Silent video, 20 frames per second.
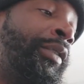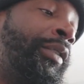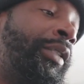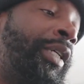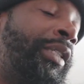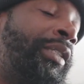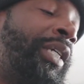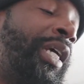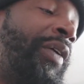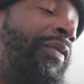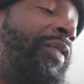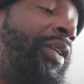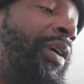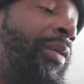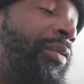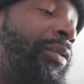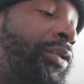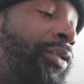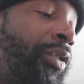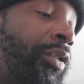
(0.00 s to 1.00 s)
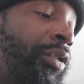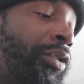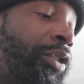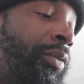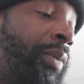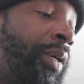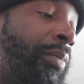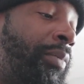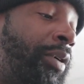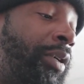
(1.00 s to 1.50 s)
That's after I was talking
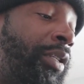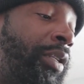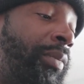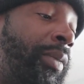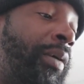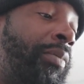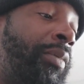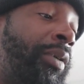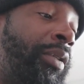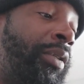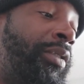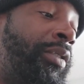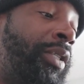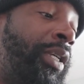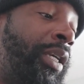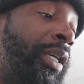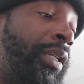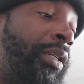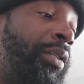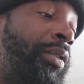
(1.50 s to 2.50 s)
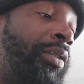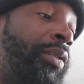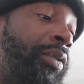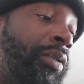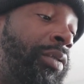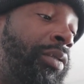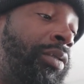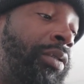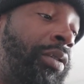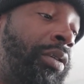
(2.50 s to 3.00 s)
to my mother. My mother said,
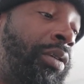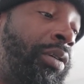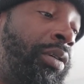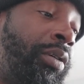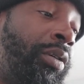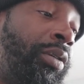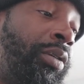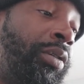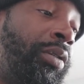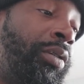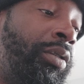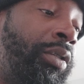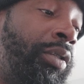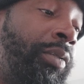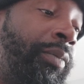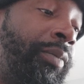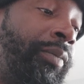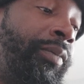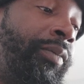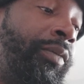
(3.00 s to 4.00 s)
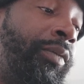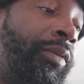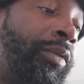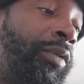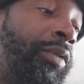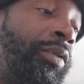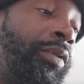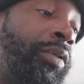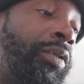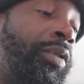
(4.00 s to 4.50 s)
uh,
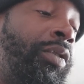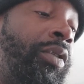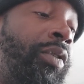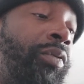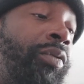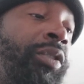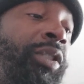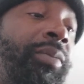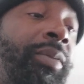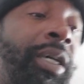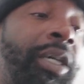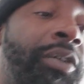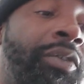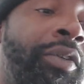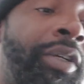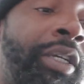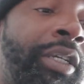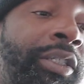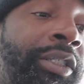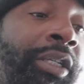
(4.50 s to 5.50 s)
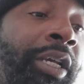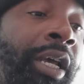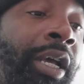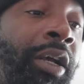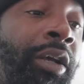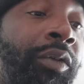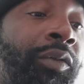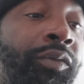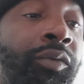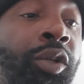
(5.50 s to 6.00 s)
go see my
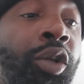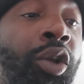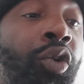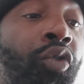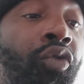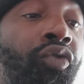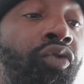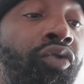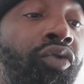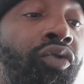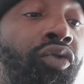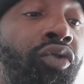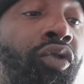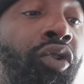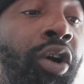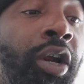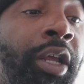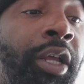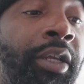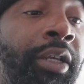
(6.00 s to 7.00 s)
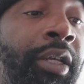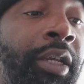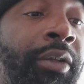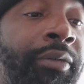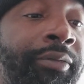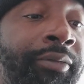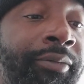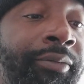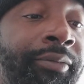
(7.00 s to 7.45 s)
grandchild right now.